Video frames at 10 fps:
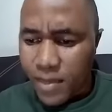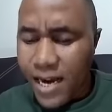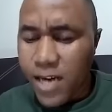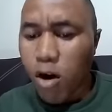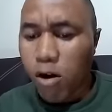
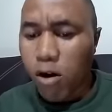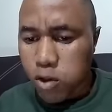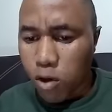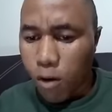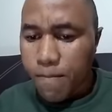and
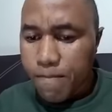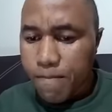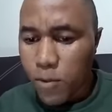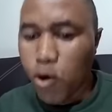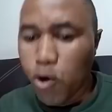also
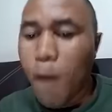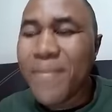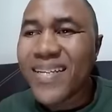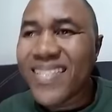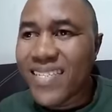
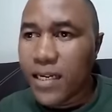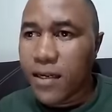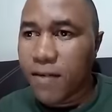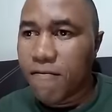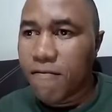
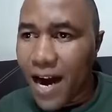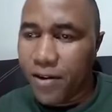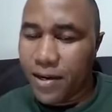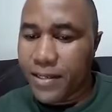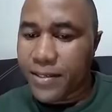domestic
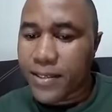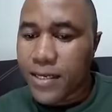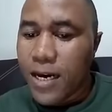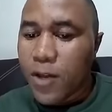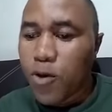violence.
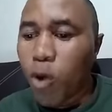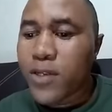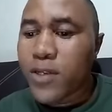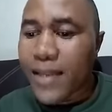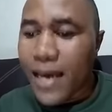
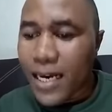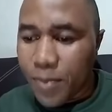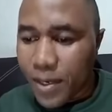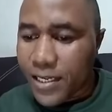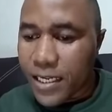Those are the
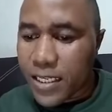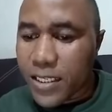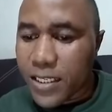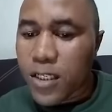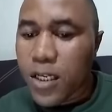
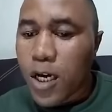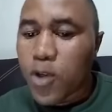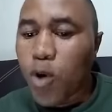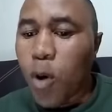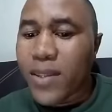expectations.
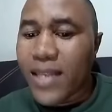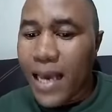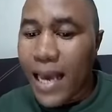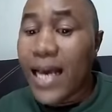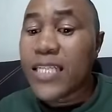So
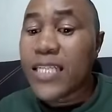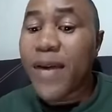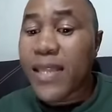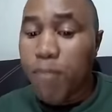as per the